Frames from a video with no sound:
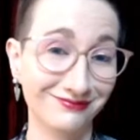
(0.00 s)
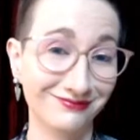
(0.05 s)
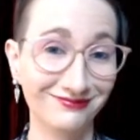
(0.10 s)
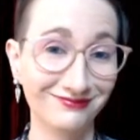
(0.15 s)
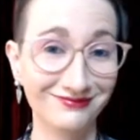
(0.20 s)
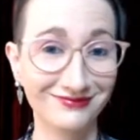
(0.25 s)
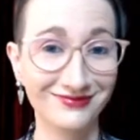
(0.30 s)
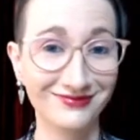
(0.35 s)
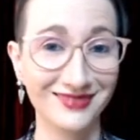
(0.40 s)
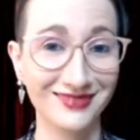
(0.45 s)

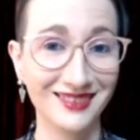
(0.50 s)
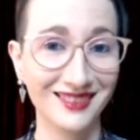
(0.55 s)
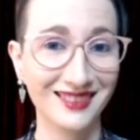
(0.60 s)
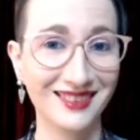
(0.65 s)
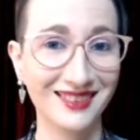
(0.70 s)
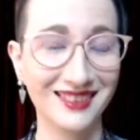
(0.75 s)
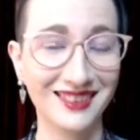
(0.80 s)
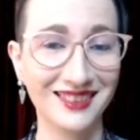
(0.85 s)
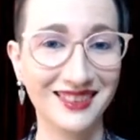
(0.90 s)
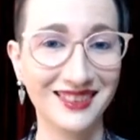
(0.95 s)

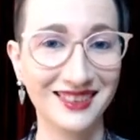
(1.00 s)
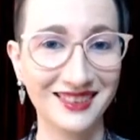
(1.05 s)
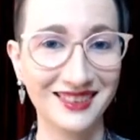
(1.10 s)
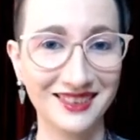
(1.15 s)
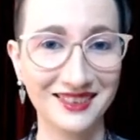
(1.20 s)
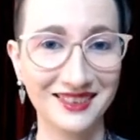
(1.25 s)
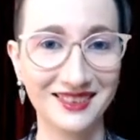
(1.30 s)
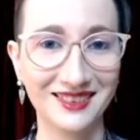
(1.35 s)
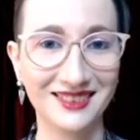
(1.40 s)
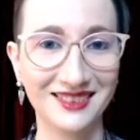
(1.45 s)
uh, I
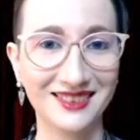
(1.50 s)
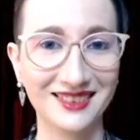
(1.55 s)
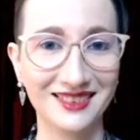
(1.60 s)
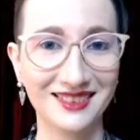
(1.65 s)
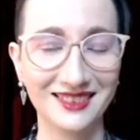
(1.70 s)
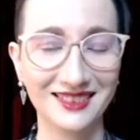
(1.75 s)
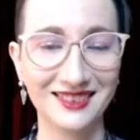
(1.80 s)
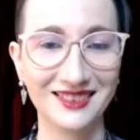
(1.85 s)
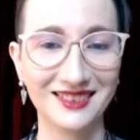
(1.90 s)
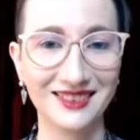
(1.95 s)
say
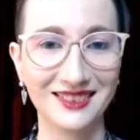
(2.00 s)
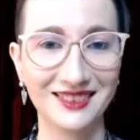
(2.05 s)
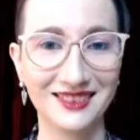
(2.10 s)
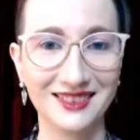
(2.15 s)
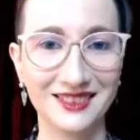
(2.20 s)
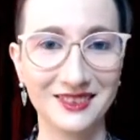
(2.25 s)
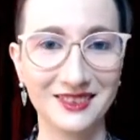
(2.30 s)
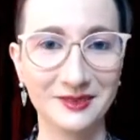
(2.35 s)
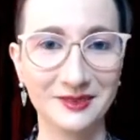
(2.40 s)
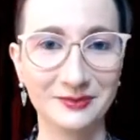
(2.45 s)
that and I
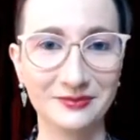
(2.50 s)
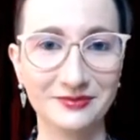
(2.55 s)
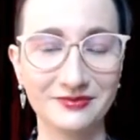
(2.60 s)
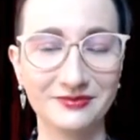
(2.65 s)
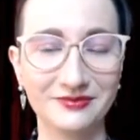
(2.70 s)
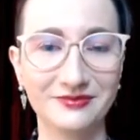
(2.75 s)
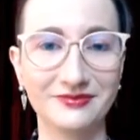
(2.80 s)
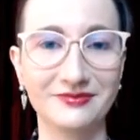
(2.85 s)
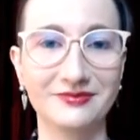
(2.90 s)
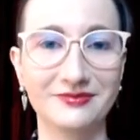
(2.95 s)
mean it,
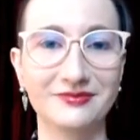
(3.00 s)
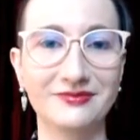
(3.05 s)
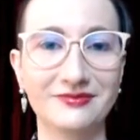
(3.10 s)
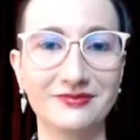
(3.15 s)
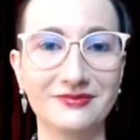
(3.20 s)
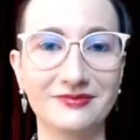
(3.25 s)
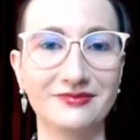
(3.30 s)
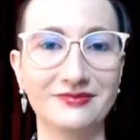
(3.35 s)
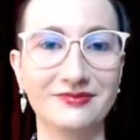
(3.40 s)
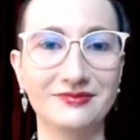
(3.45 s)
but I did
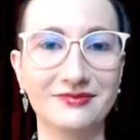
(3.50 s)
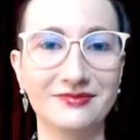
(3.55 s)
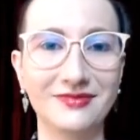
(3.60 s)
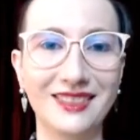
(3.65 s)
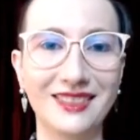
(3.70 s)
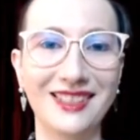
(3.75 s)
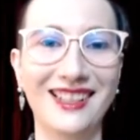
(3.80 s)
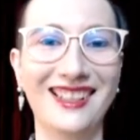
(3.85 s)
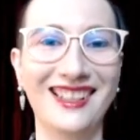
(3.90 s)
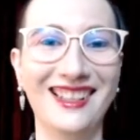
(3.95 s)
love the
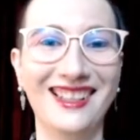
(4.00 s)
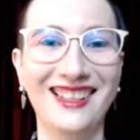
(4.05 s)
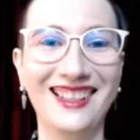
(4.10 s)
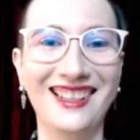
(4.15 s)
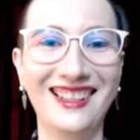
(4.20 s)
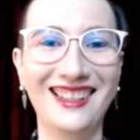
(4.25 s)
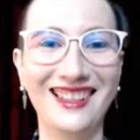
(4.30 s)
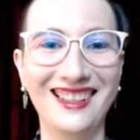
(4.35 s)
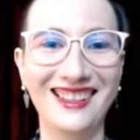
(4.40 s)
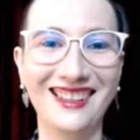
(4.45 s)
asshole.
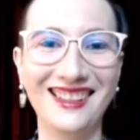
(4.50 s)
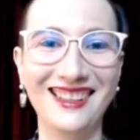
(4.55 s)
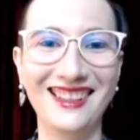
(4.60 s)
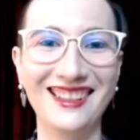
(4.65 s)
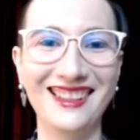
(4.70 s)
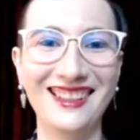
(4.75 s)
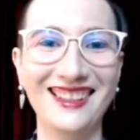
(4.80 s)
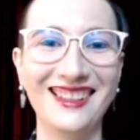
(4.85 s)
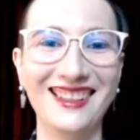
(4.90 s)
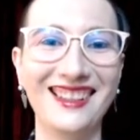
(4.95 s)

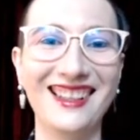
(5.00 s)
Uh,